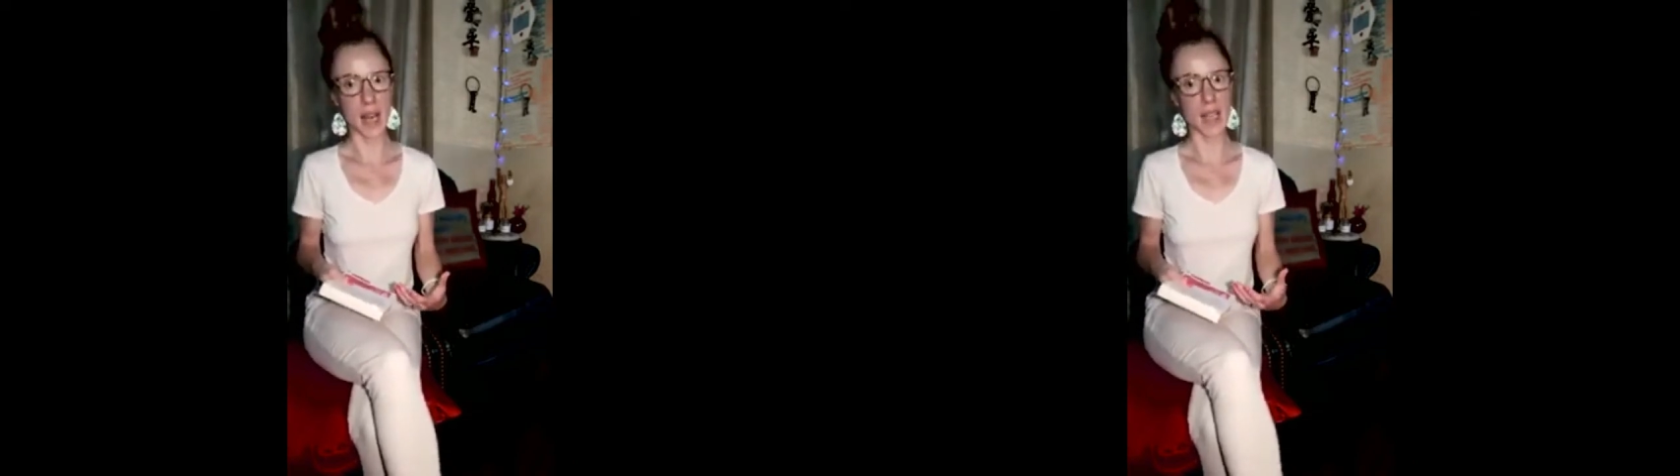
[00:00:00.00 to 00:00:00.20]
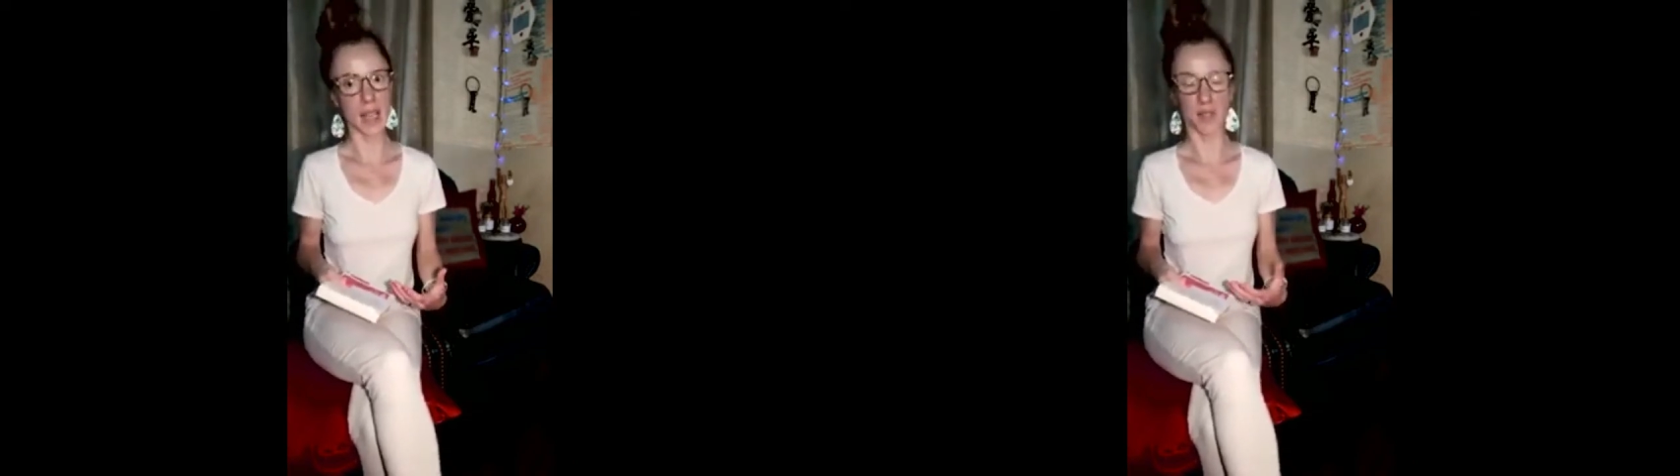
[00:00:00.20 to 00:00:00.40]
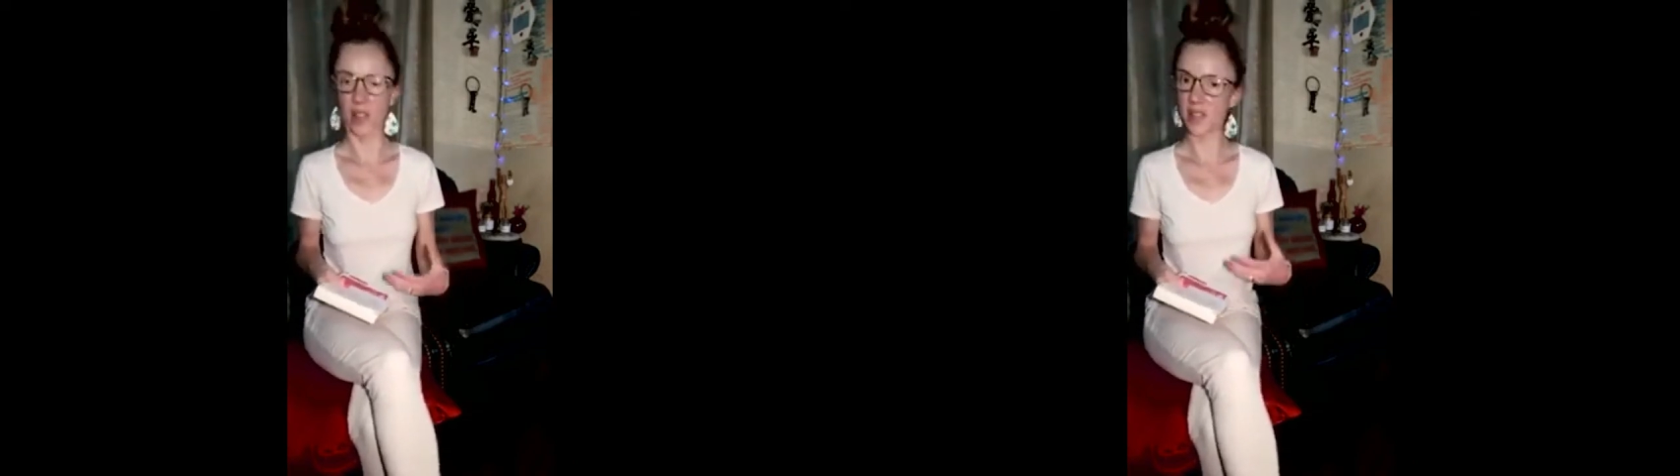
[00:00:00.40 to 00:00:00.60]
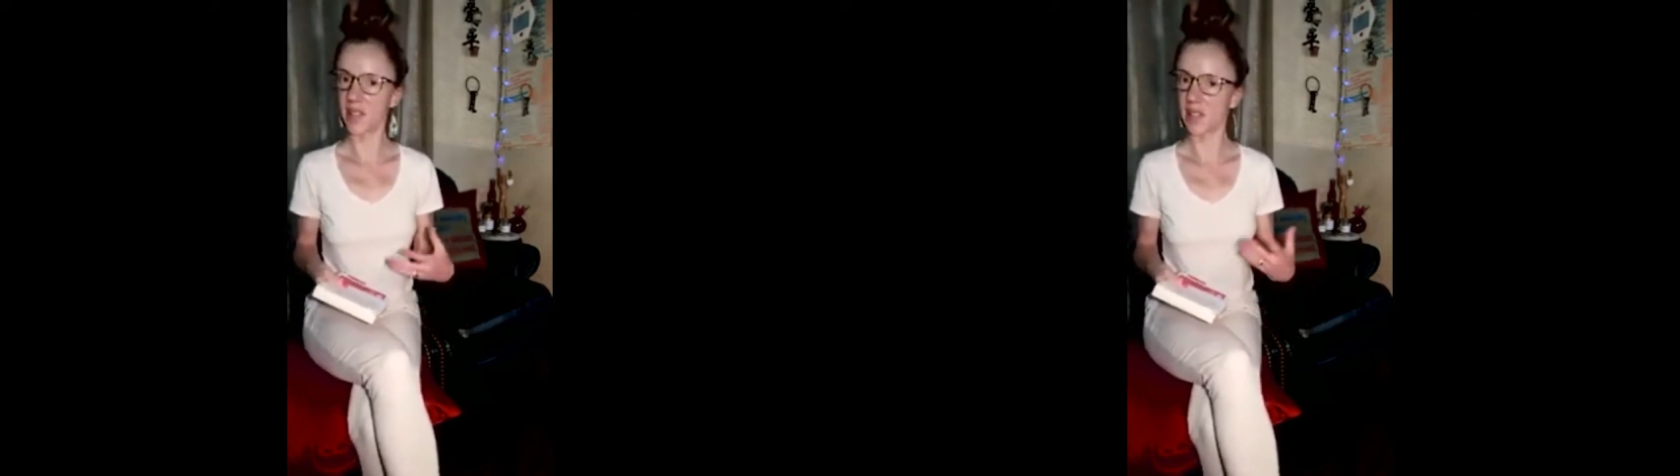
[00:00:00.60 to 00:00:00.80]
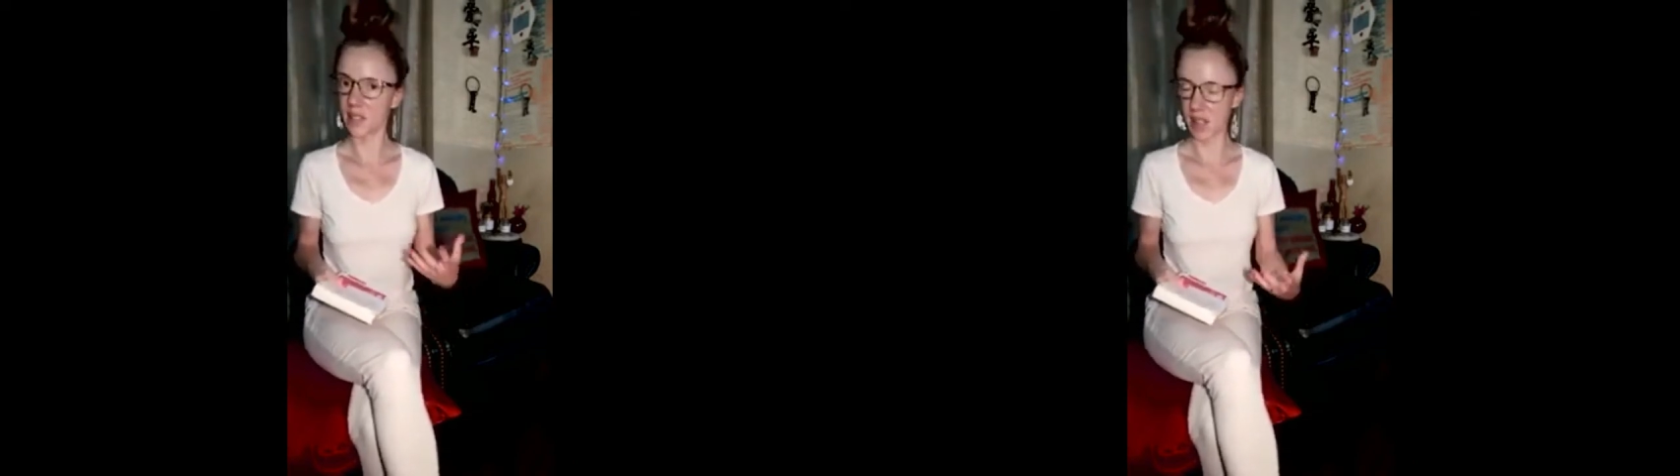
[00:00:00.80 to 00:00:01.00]
body
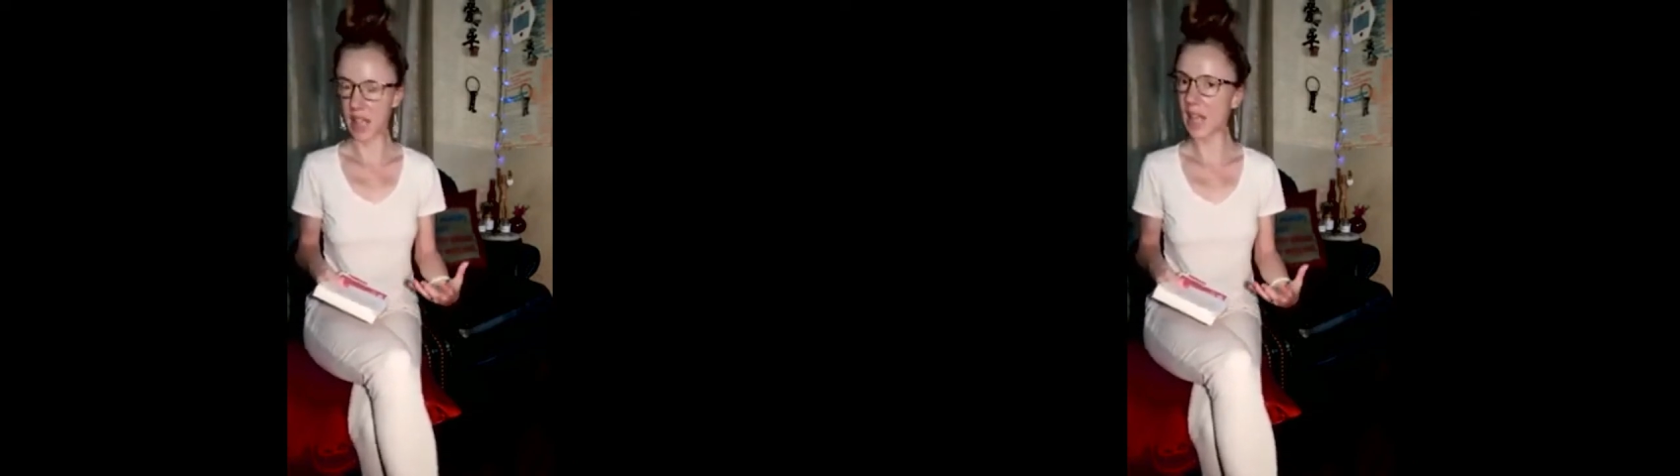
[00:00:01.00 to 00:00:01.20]
versus your